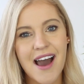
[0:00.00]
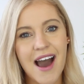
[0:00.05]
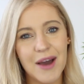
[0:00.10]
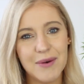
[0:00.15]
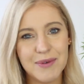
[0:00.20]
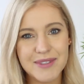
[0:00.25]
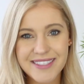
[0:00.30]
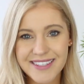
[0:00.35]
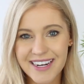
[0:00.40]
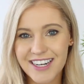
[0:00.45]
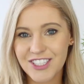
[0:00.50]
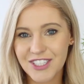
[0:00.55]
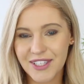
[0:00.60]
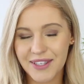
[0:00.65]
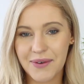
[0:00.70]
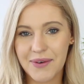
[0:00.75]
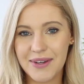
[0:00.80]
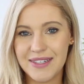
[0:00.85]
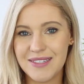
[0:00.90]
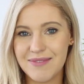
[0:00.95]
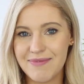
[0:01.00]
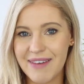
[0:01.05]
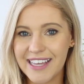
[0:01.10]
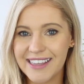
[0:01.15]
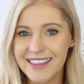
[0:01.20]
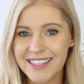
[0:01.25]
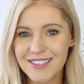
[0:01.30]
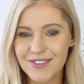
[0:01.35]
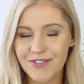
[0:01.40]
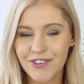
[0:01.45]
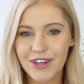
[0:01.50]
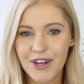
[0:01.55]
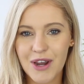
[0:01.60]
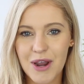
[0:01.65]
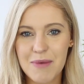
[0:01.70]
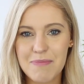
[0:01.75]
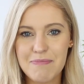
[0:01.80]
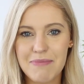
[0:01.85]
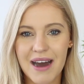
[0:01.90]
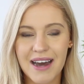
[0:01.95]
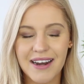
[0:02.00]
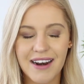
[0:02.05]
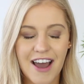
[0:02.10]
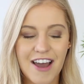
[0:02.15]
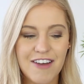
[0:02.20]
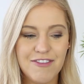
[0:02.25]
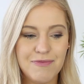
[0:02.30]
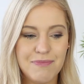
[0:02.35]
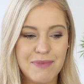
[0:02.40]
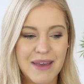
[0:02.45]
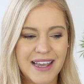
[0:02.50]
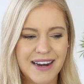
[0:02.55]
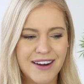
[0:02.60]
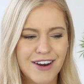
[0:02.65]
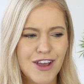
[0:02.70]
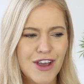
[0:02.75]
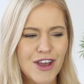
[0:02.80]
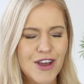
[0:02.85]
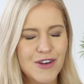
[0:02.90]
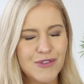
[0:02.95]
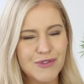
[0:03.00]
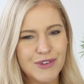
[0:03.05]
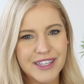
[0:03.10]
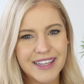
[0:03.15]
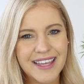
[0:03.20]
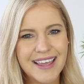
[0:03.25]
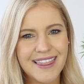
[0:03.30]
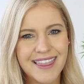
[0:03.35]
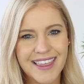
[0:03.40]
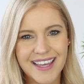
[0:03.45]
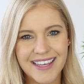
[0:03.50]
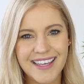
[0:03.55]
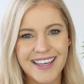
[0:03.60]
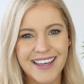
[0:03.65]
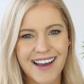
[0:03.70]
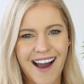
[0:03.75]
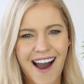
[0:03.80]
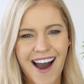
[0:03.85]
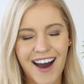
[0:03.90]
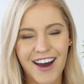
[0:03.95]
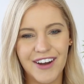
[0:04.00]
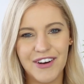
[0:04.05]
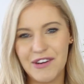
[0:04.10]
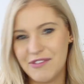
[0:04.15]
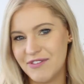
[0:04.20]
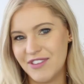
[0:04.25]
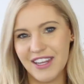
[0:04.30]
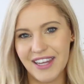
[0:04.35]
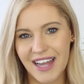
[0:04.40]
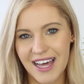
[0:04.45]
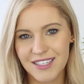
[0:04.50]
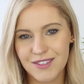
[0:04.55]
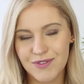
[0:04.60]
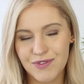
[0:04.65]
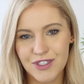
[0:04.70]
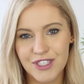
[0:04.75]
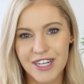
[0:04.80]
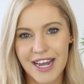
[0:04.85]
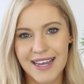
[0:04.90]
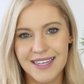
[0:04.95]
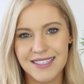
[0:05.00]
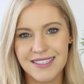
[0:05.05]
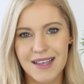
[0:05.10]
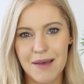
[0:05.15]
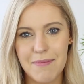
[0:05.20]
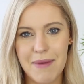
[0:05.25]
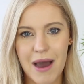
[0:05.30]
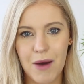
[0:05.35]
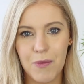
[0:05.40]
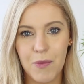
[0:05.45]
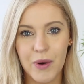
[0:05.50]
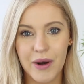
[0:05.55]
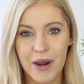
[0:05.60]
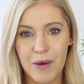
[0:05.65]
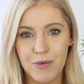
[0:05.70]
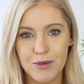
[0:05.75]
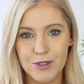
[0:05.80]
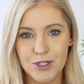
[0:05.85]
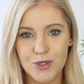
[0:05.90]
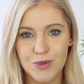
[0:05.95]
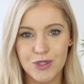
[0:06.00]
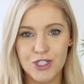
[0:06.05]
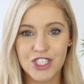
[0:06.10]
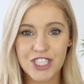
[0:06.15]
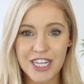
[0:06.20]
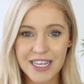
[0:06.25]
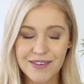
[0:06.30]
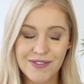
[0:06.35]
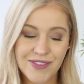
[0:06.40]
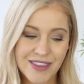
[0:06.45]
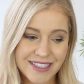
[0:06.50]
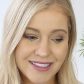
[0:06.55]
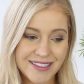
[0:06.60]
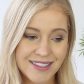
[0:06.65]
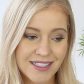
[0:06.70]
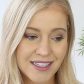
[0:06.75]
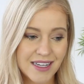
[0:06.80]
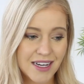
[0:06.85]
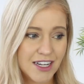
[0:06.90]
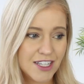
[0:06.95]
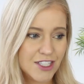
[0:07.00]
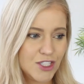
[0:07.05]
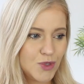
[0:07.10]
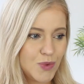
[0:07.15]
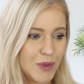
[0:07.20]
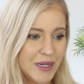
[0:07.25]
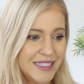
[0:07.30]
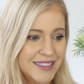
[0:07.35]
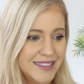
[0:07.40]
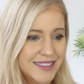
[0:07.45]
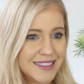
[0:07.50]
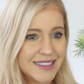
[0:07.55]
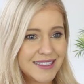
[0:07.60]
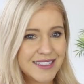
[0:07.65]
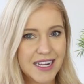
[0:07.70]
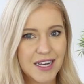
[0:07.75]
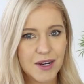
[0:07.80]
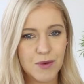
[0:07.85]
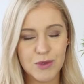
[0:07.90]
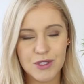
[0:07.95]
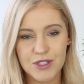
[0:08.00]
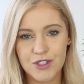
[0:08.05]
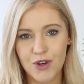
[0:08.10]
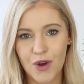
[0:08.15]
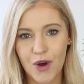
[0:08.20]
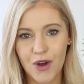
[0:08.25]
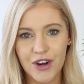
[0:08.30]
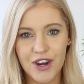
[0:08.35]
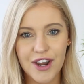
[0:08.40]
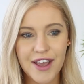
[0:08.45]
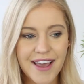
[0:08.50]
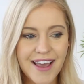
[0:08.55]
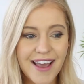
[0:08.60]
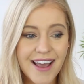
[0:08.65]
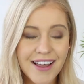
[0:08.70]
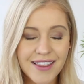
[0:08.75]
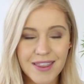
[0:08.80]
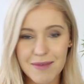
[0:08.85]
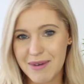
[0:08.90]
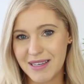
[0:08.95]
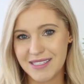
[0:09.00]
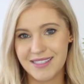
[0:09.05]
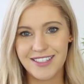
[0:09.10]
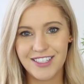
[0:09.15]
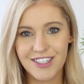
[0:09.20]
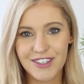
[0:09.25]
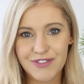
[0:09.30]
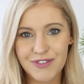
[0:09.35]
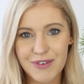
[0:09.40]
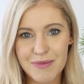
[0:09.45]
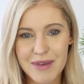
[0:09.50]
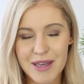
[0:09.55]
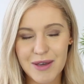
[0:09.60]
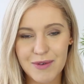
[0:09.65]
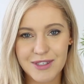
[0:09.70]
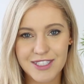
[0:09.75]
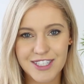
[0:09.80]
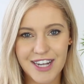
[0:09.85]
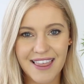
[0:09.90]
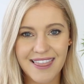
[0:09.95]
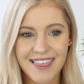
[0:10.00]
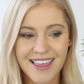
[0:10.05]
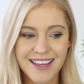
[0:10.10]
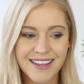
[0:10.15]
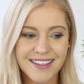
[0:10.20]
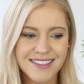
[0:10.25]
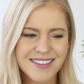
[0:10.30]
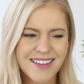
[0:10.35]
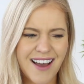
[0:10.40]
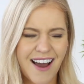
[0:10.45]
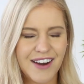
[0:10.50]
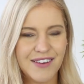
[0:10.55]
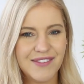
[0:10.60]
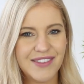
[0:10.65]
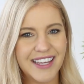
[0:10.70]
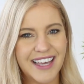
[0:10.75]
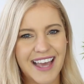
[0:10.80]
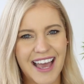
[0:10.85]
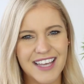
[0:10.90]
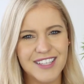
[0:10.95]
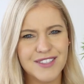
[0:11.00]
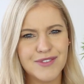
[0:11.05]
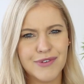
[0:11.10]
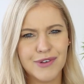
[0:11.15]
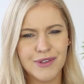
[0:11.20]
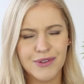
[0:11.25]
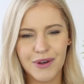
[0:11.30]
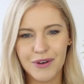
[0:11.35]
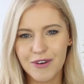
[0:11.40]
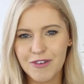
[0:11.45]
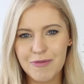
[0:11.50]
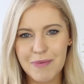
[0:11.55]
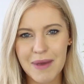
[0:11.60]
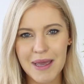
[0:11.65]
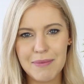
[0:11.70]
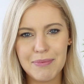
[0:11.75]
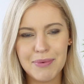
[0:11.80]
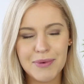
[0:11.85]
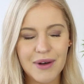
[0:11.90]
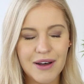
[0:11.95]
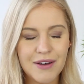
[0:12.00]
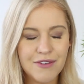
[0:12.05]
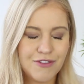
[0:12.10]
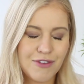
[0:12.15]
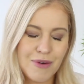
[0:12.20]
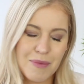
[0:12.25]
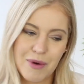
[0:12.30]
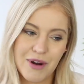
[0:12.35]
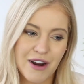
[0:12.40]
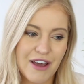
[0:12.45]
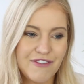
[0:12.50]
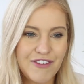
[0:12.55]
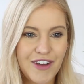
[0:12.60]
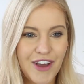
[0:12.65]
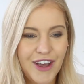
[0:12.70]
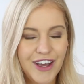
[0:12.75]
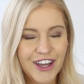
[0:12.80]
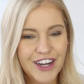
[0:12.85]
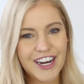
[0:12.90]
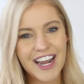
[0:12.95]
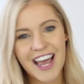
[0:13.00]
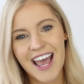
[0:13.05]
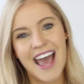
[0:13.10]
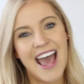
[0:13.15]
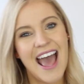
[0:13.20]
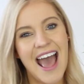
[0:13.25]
I wasn't actually going to make this video, but I've been really thinking hard over the last few days about what I want to achieve this year. 2016 was not the best year for me, which I think is kind of the case for a lot of people from what I've heard.